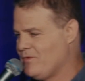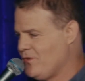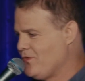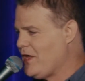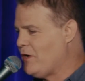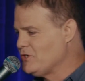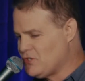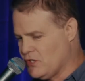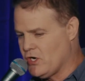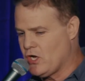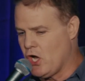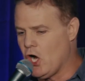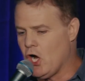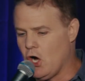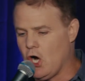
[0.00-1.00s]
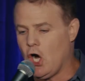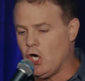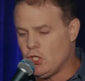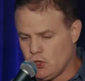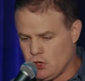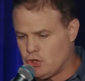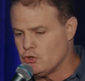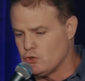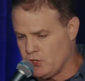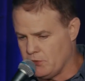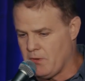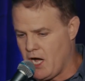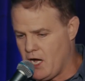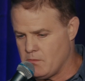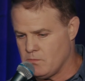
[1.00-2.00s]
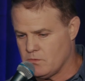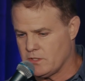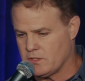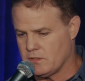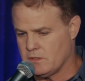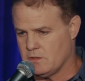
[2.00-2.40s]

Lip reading: That was a unchoosy mom. Like,